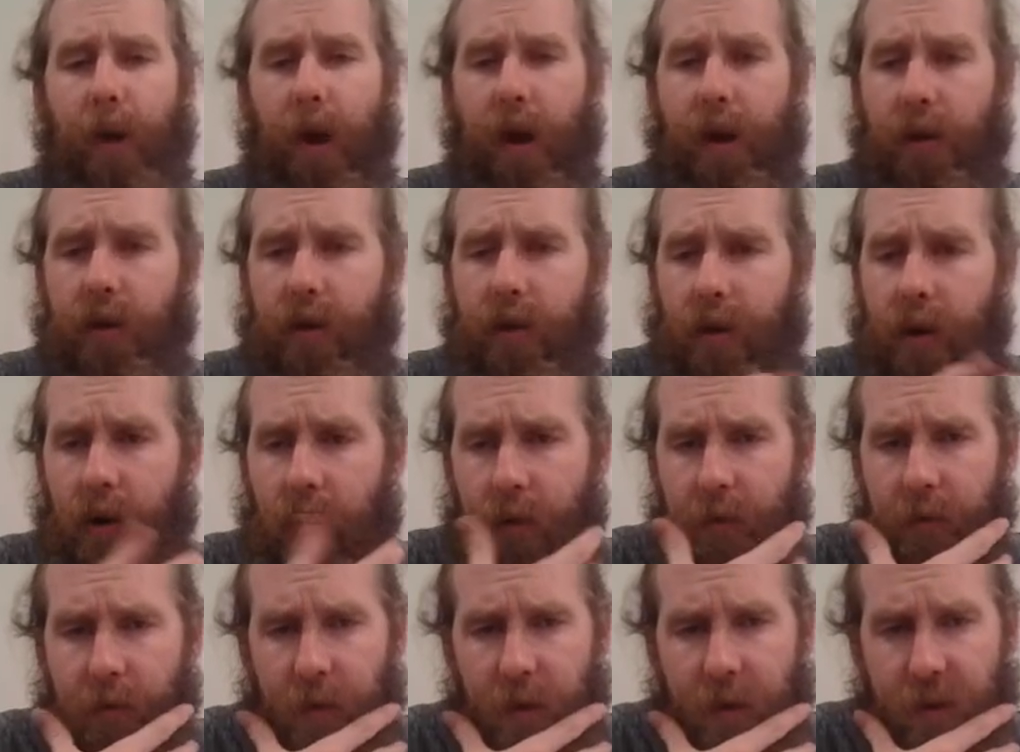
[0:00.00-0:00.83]
I don't
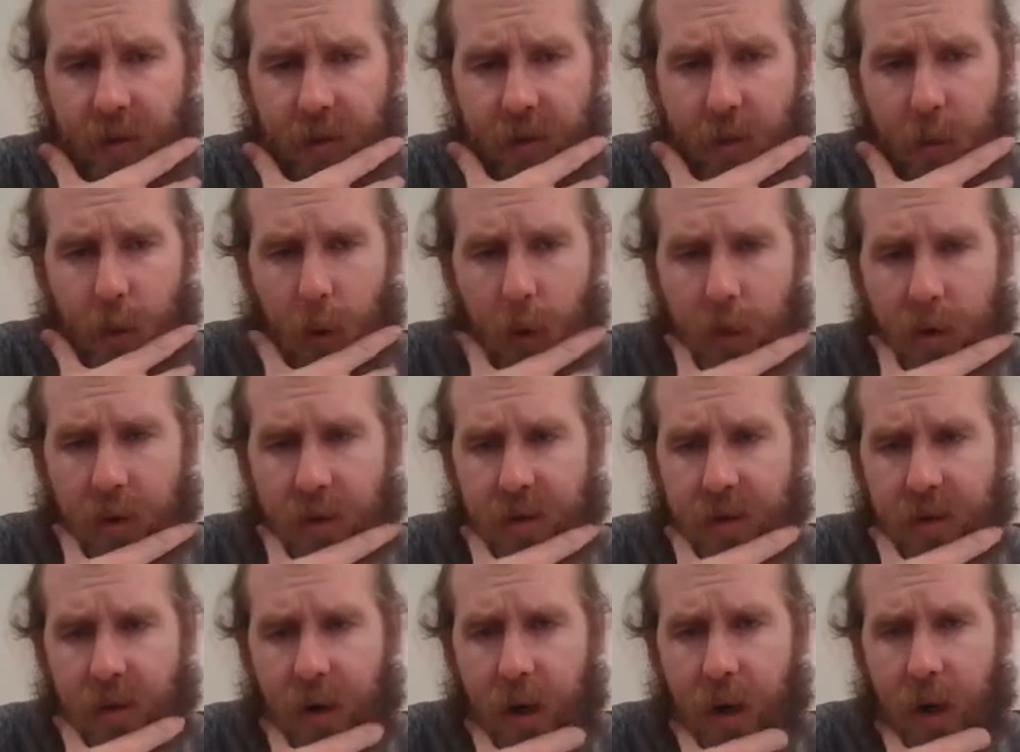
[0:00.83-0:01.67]
know if it's
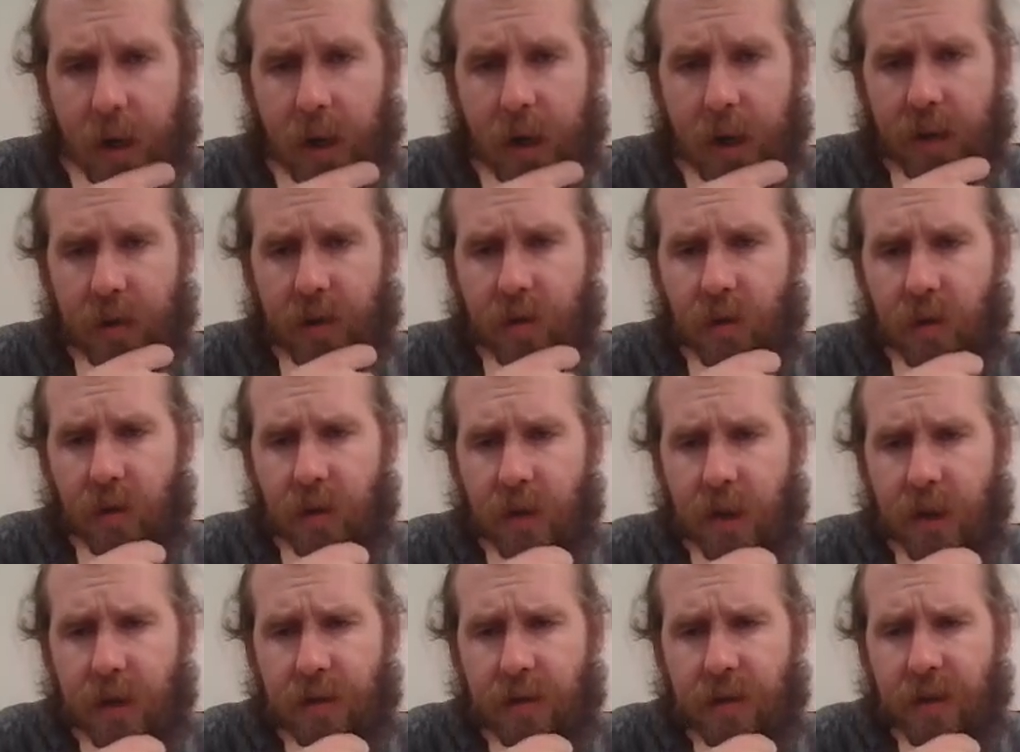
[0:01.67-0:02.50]
Morningstar, it,
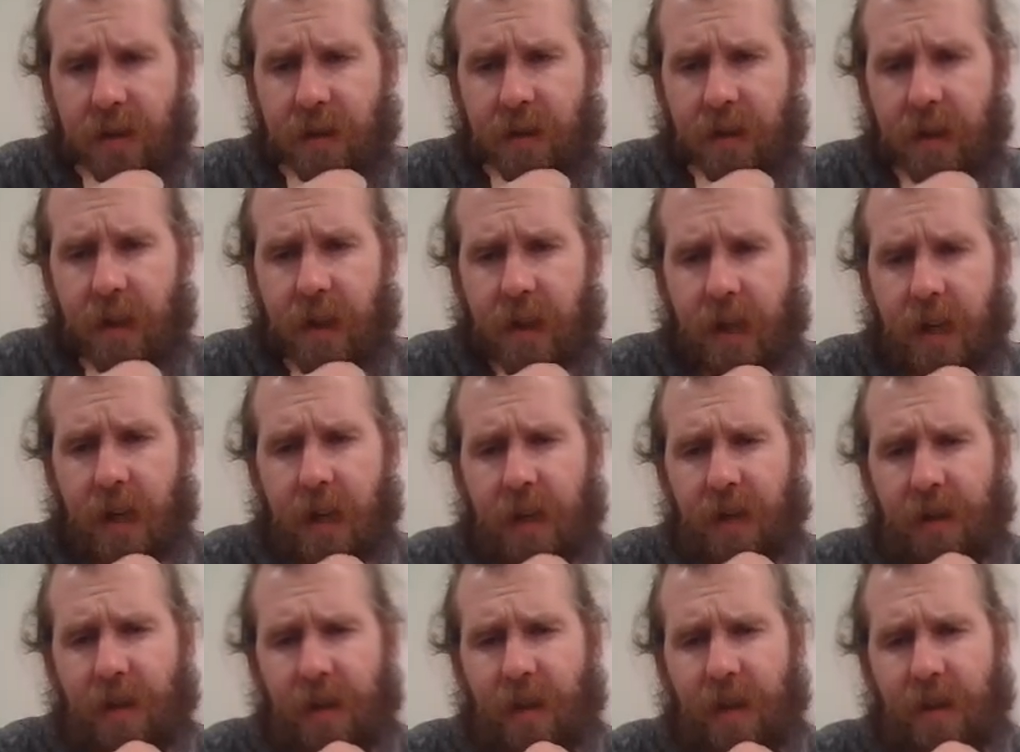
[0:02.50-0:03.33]
because this
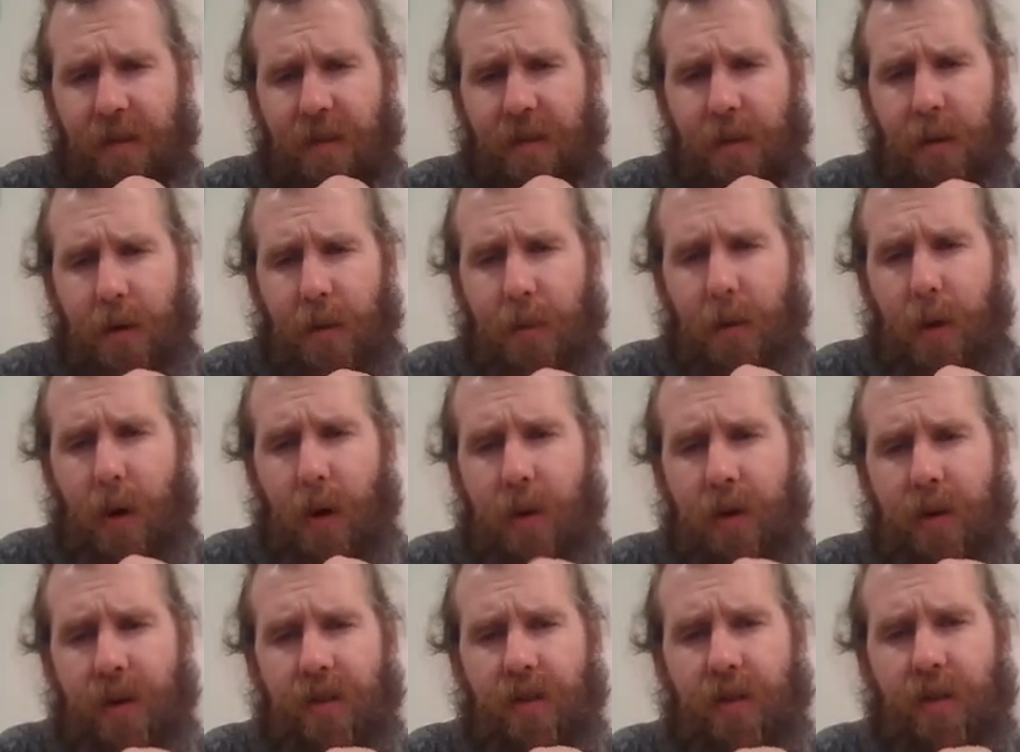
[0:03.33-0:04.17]
clearly says your
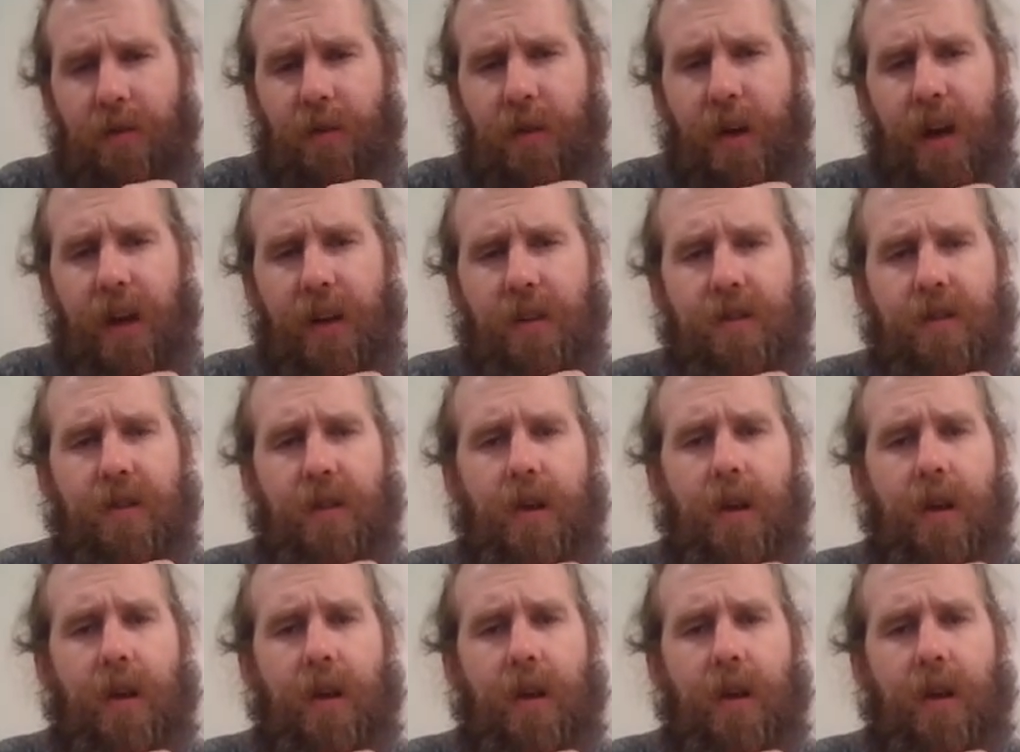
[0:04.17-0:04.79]
opponent's effects.